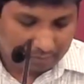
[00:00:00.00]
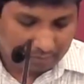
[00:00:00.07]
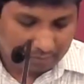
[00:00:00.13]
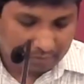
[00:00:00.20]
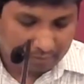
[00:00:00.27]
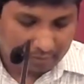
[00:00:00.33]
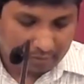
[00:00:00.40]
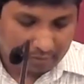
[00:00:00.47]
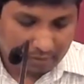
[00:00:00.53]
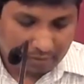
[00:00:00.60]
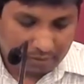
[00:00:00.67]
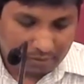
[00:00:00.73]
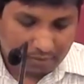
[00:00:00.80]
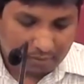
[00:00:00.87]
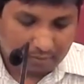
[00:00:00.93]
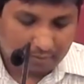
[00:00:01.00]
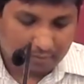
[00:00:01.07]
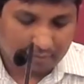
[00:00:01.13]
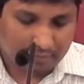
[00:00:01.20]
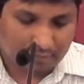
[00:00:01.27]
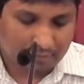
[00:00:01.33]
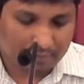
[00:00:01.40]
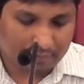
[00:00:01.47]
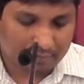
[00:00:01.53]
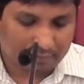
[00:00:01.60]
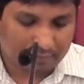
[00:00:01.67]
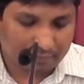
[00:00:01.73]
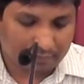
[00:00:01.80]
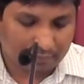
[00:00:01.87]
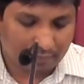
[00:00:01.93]

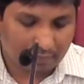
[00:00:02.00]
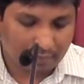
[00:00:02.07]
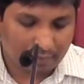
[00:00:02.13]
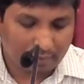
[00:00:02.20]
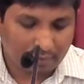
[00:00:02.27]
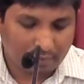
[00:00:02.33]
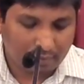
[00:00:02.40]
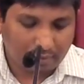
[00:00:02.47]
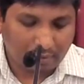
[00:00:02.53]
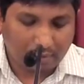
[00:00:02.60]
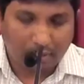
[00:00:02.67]
Nothing is said.